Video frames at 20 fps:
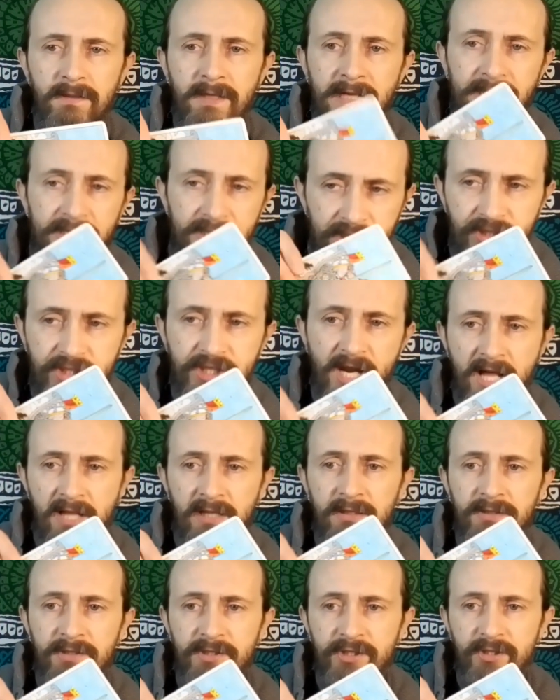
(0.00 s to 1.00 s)
That's the
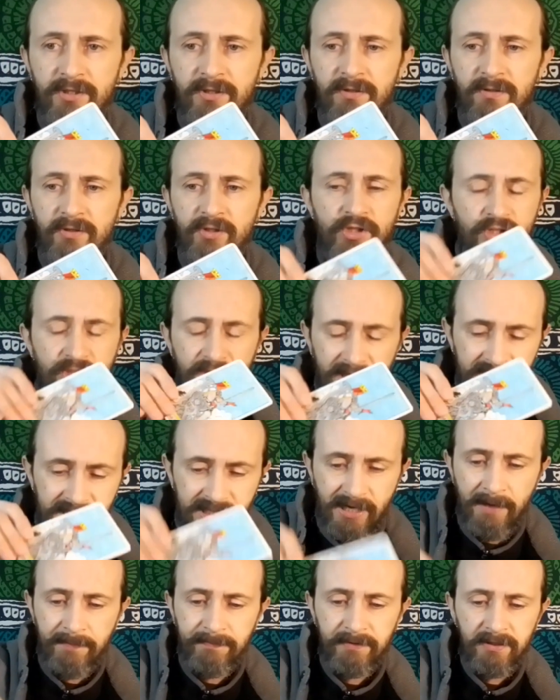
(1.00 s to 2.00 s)
challenge. Just
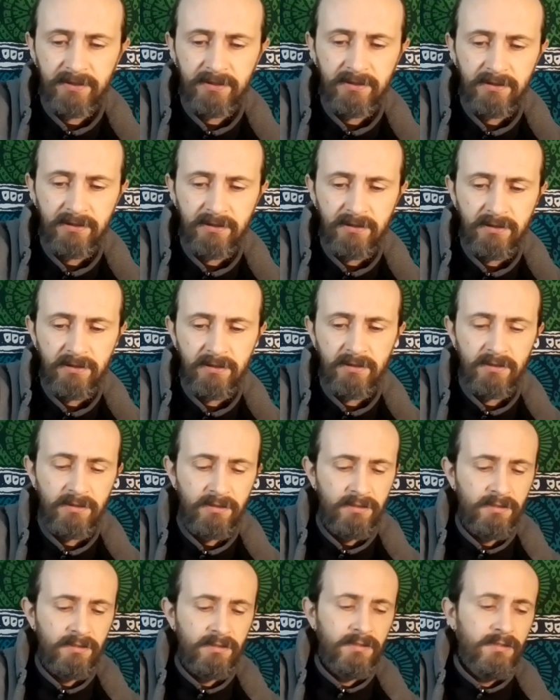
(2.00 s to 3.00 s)
accept
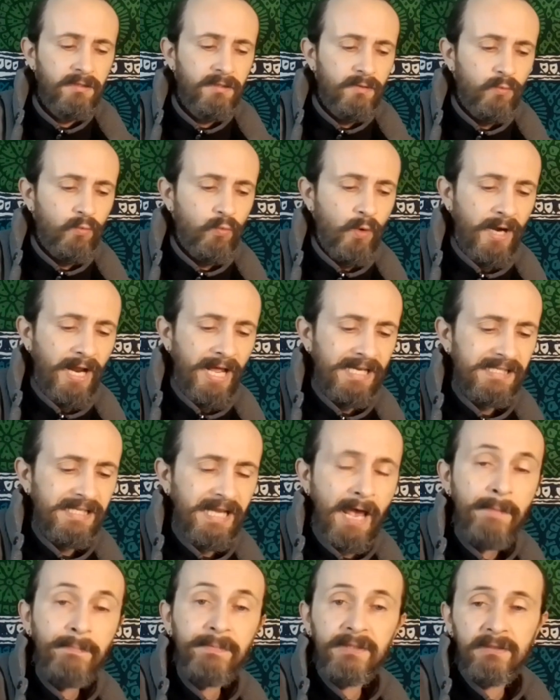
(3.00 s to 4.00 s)
what has
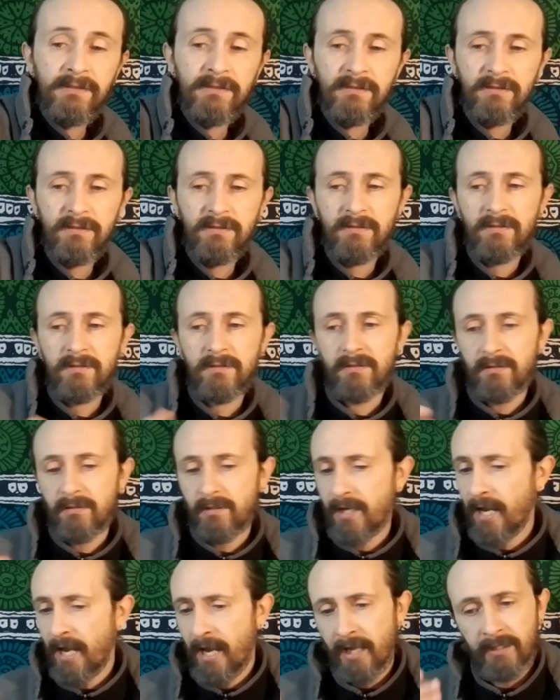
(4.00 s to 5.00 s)
happened
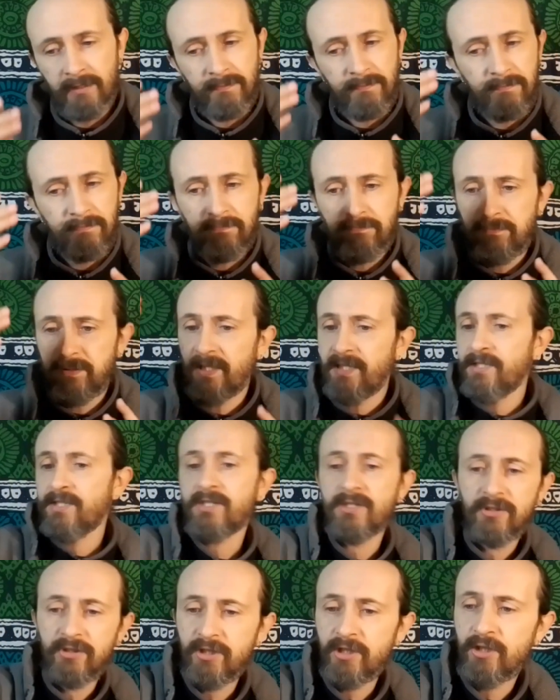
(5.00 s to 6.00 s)
and please
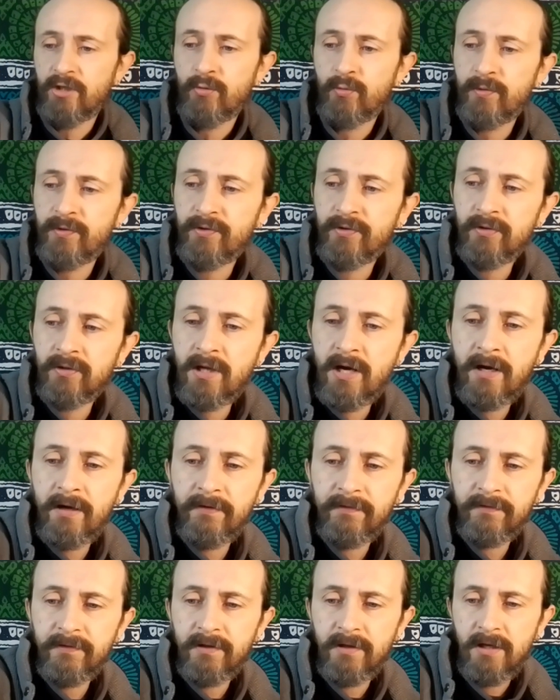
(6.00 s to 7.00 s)
continue with your
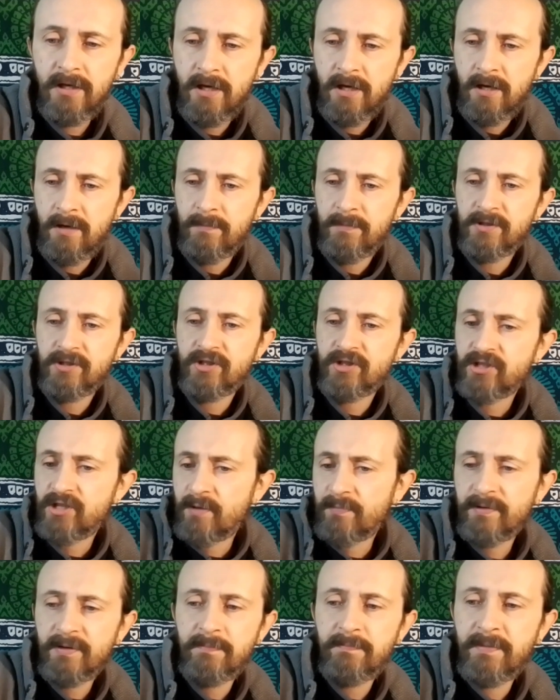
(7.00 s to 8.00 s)
life, because there's
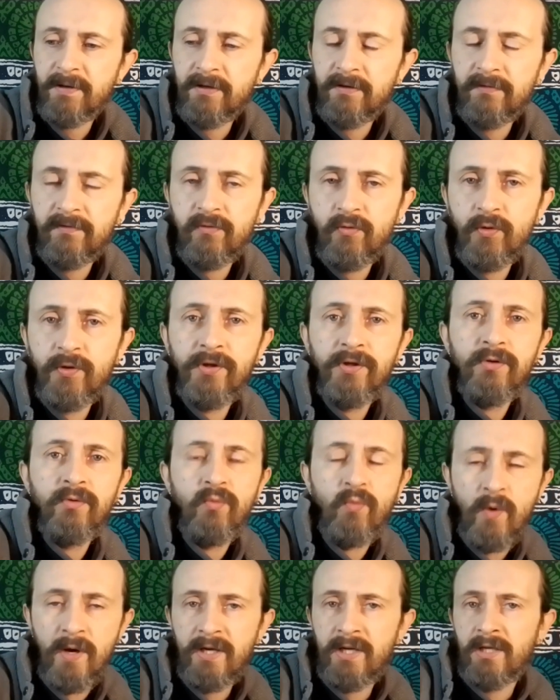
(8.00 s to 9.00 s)
something better for you
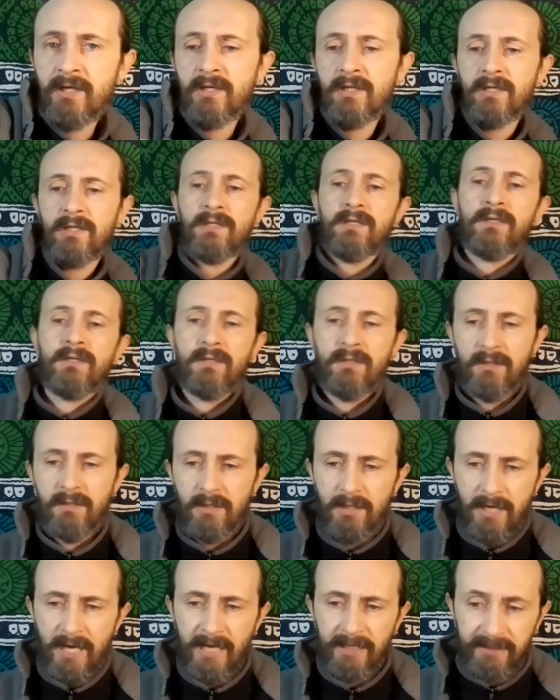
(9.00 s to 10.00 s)
waiting
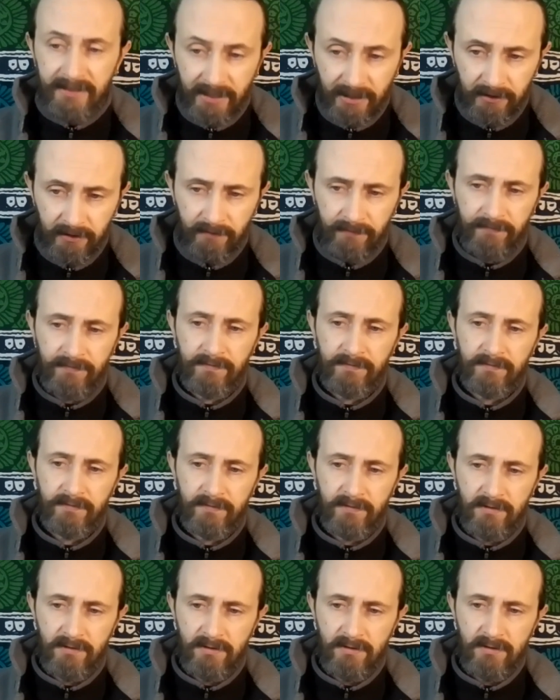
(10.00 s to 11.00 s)
at the end of
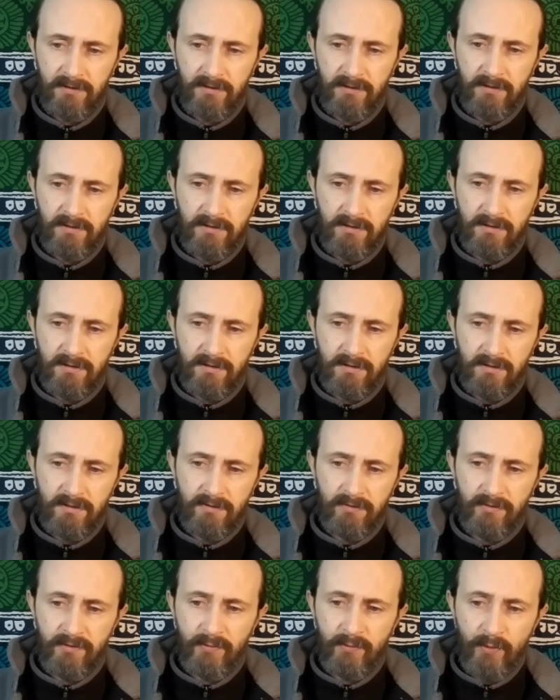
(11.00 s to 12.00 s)

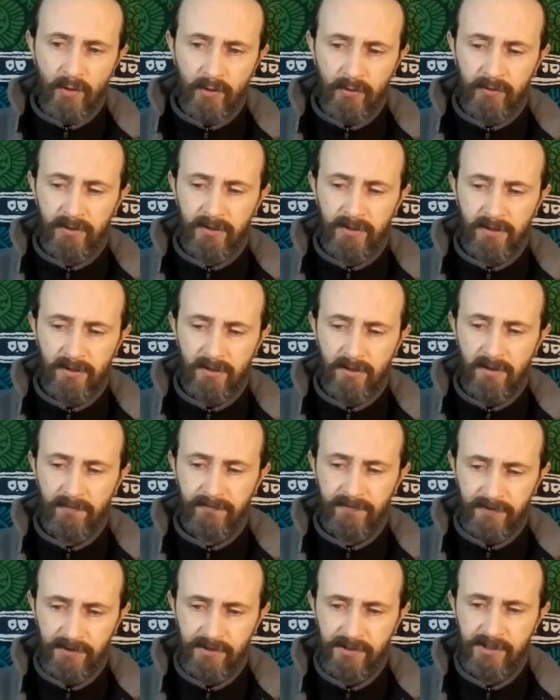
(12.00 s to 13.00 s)
the road
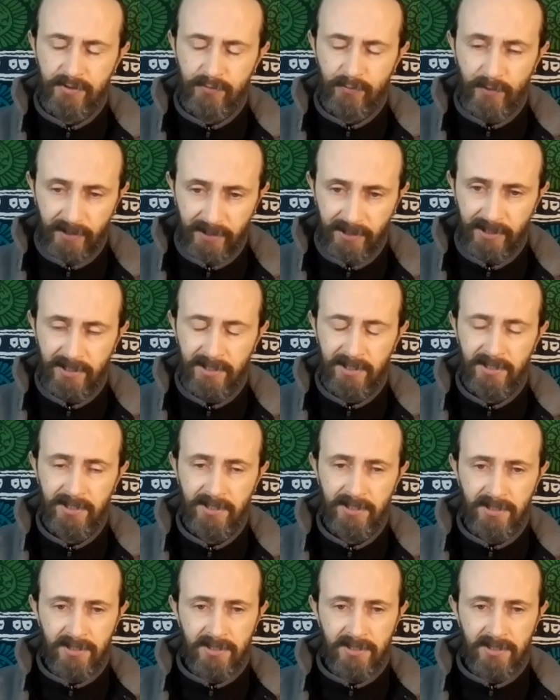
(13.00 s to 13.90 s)
of this reading.